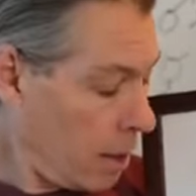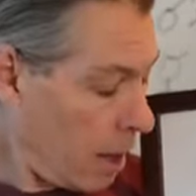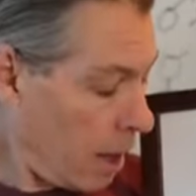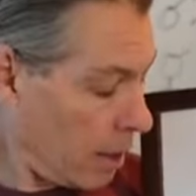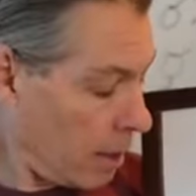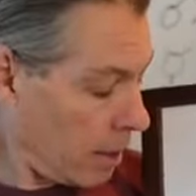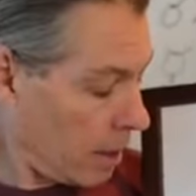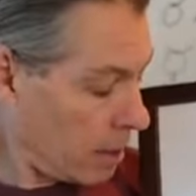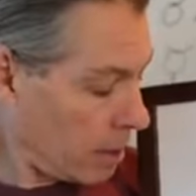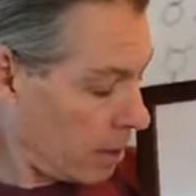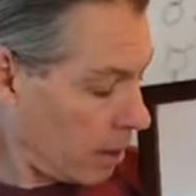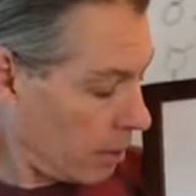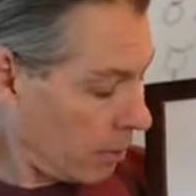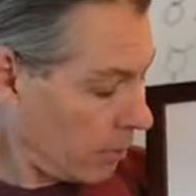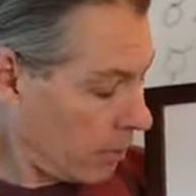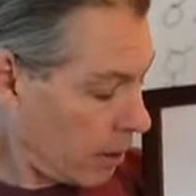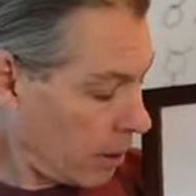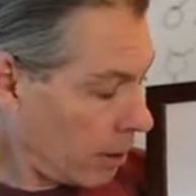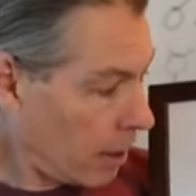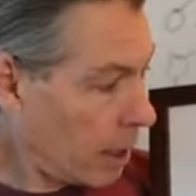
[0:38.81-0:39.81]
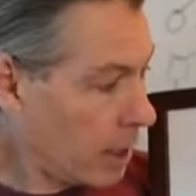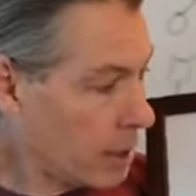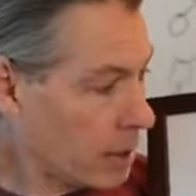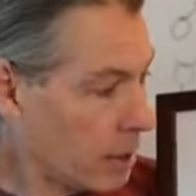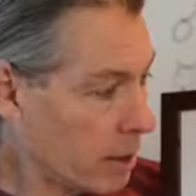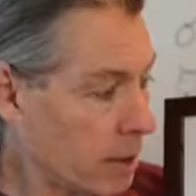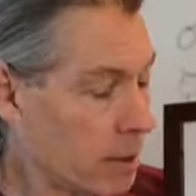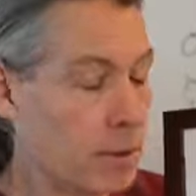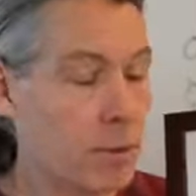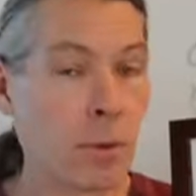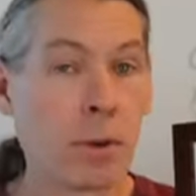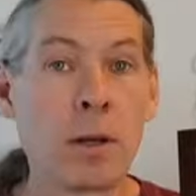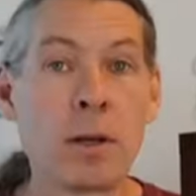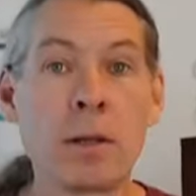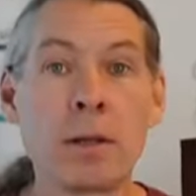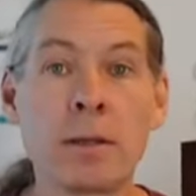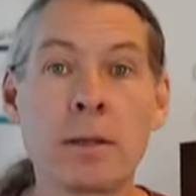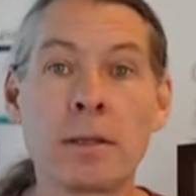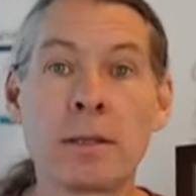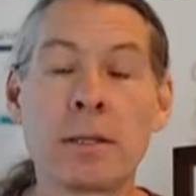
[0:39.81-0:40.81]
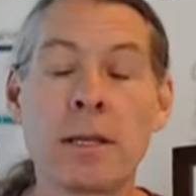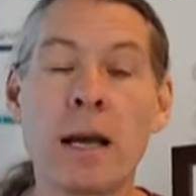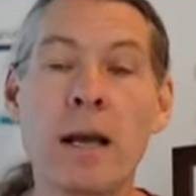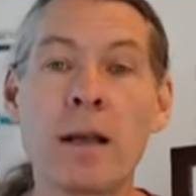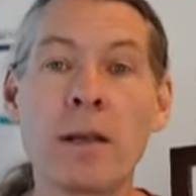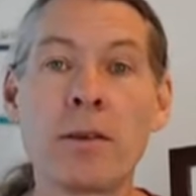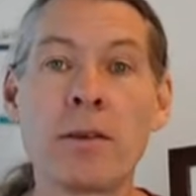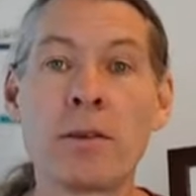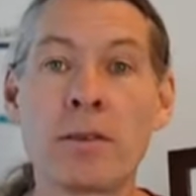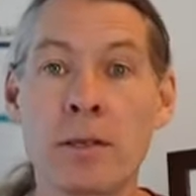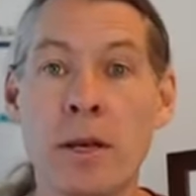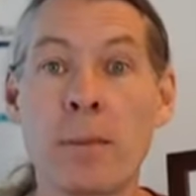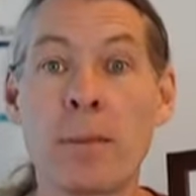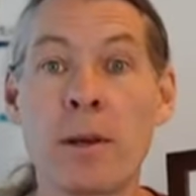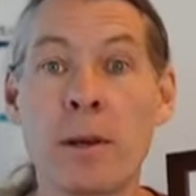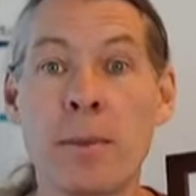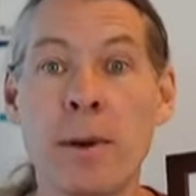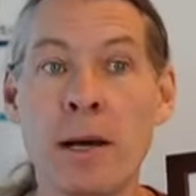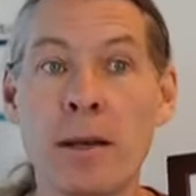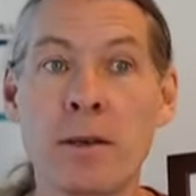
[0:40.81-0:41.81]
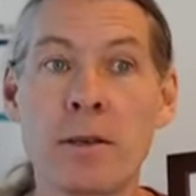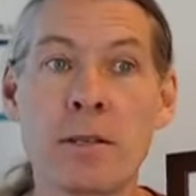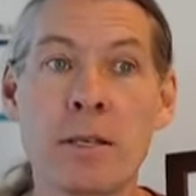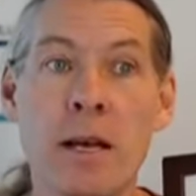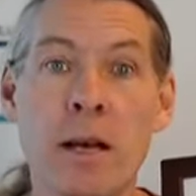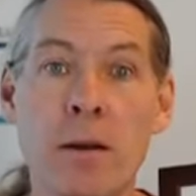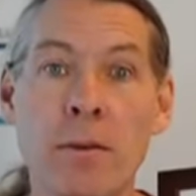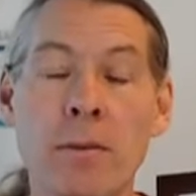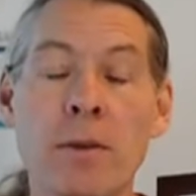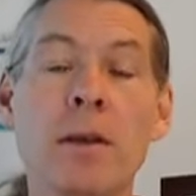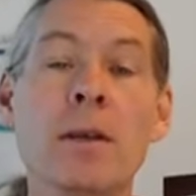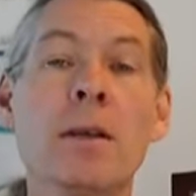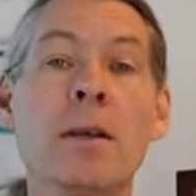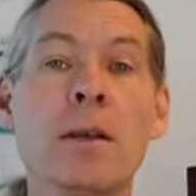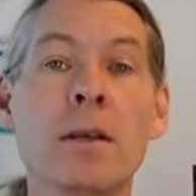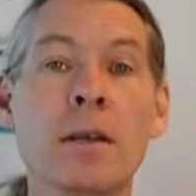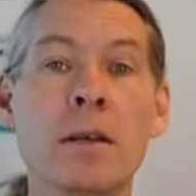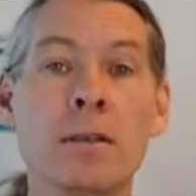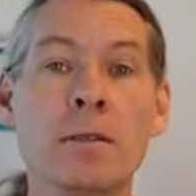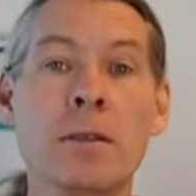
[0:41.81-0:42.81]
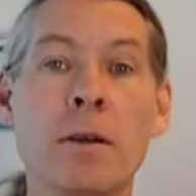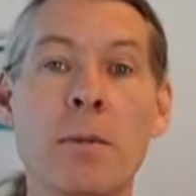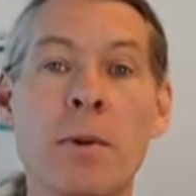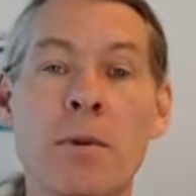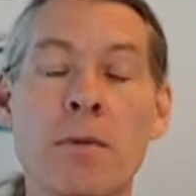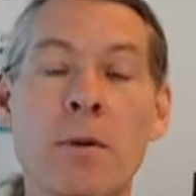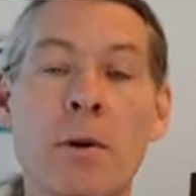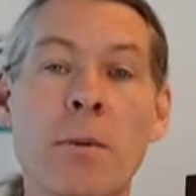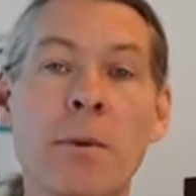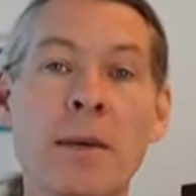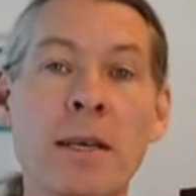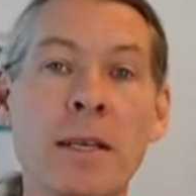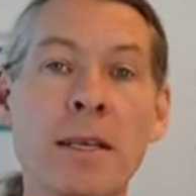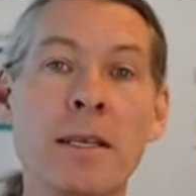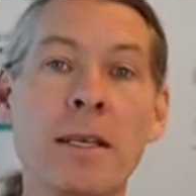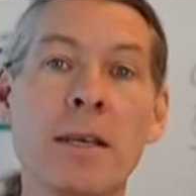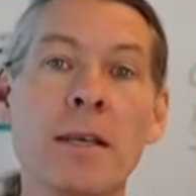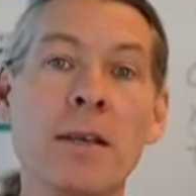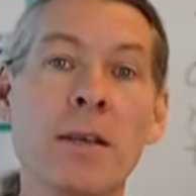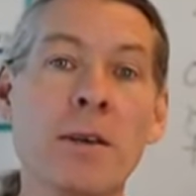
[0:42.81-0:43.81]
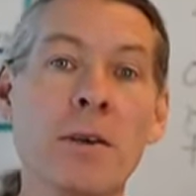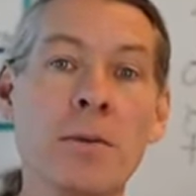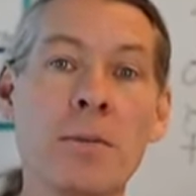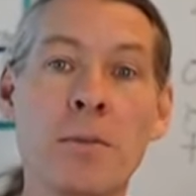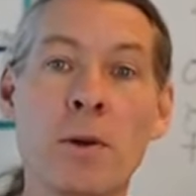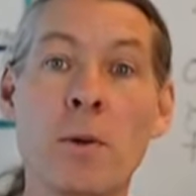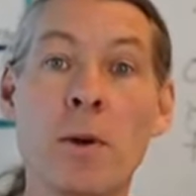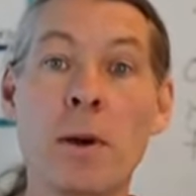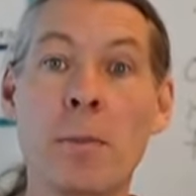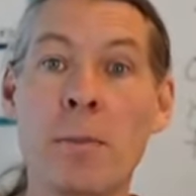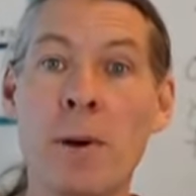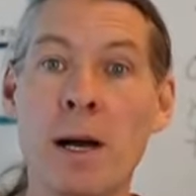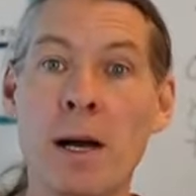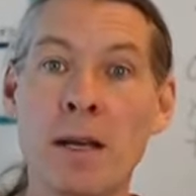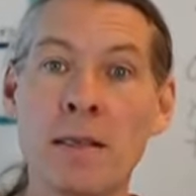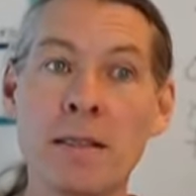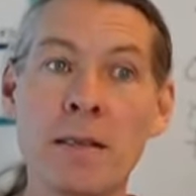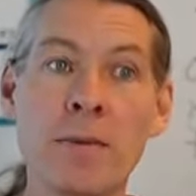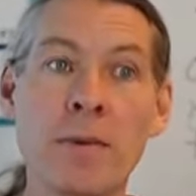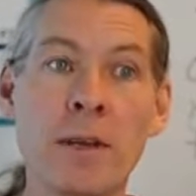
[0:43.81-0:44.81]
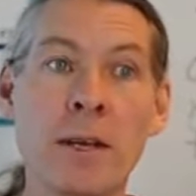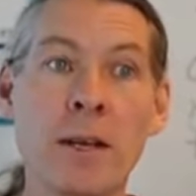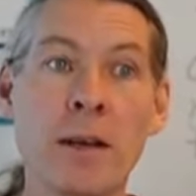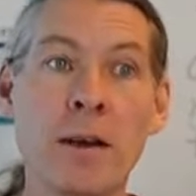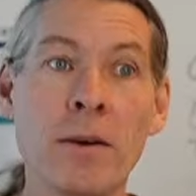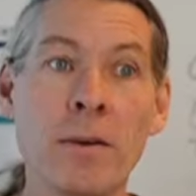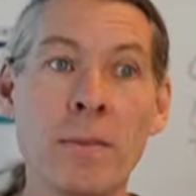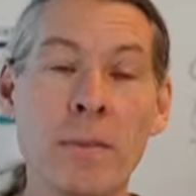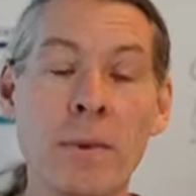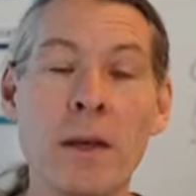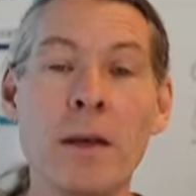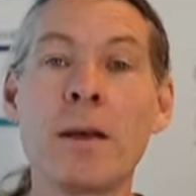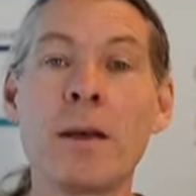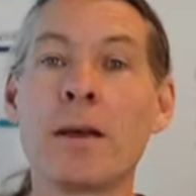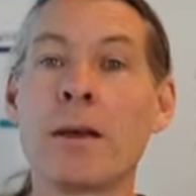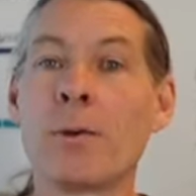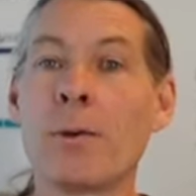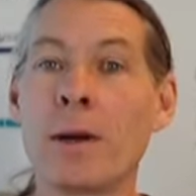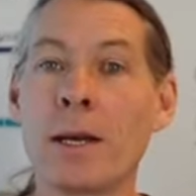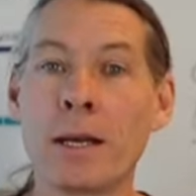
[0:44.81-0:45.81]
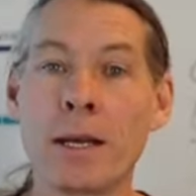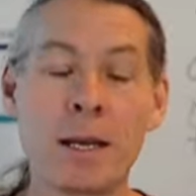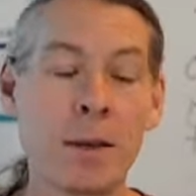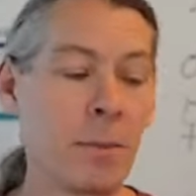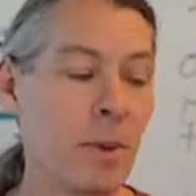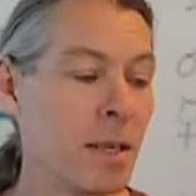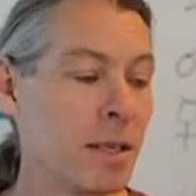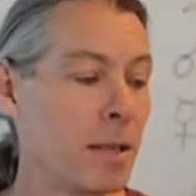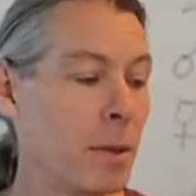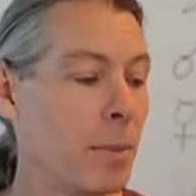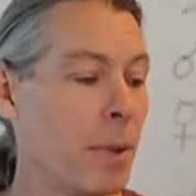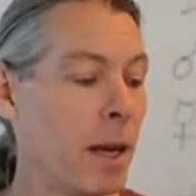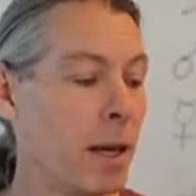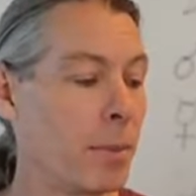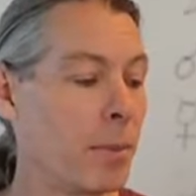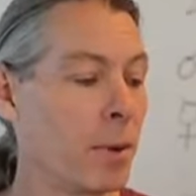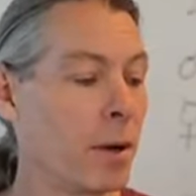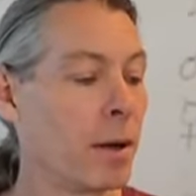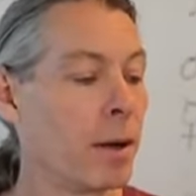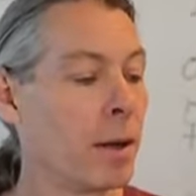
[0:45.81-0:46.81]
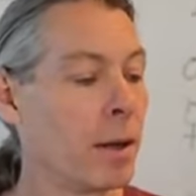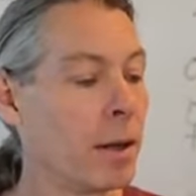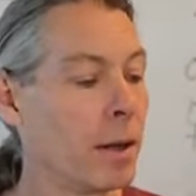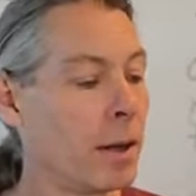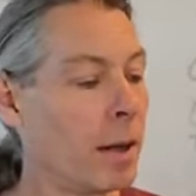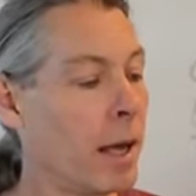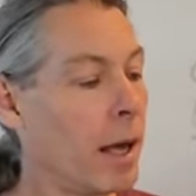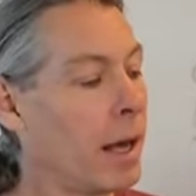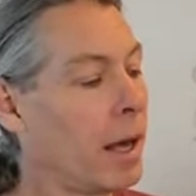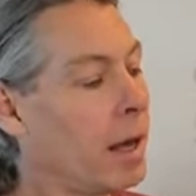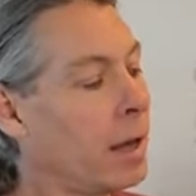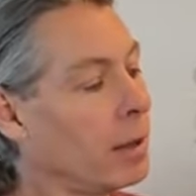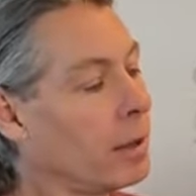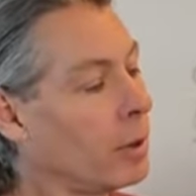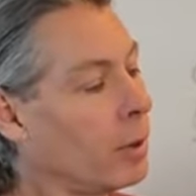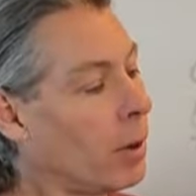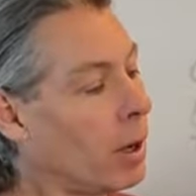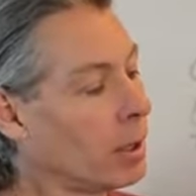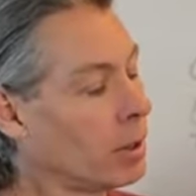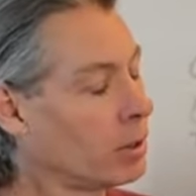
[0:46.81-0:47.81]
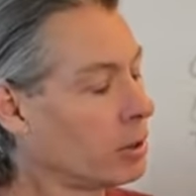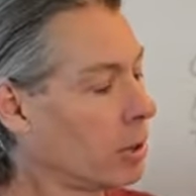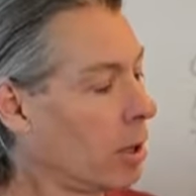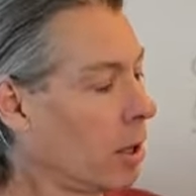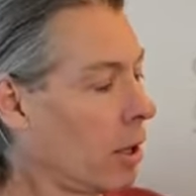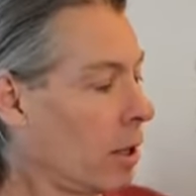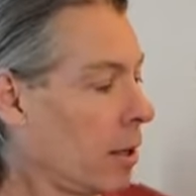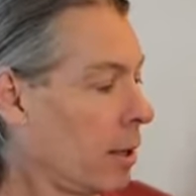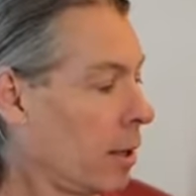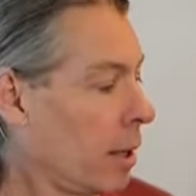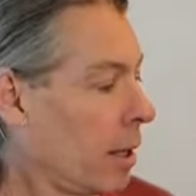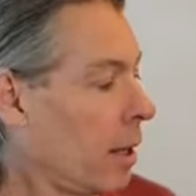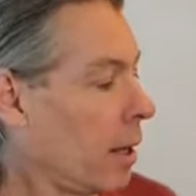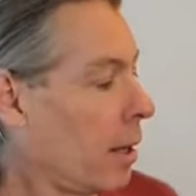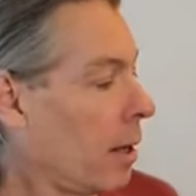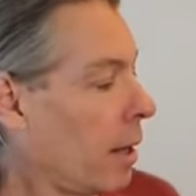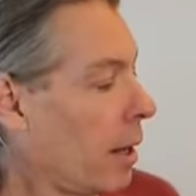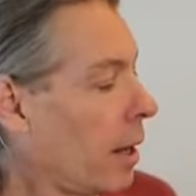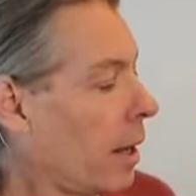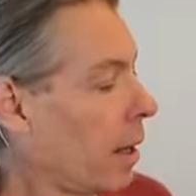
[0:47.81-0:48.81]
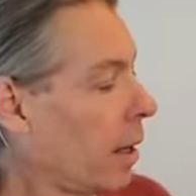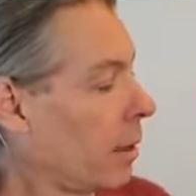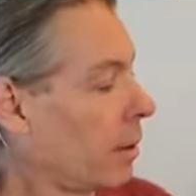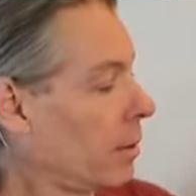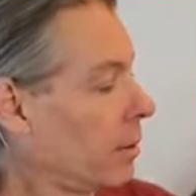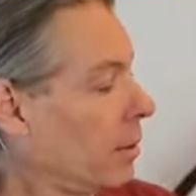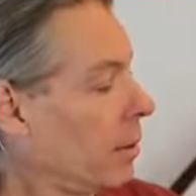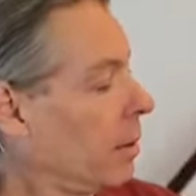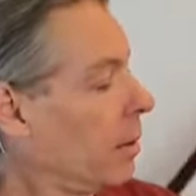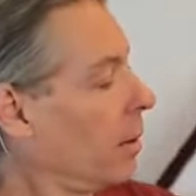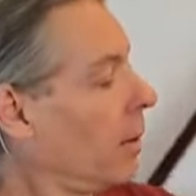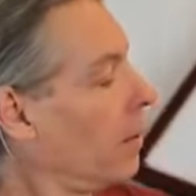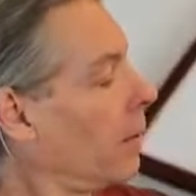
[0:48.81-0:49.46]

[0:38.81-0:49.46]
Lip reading: And each of those variations will tell you something about yourself. So before we continue, you want to pause the video, you want to get a piece of paper, and you want to draw an X.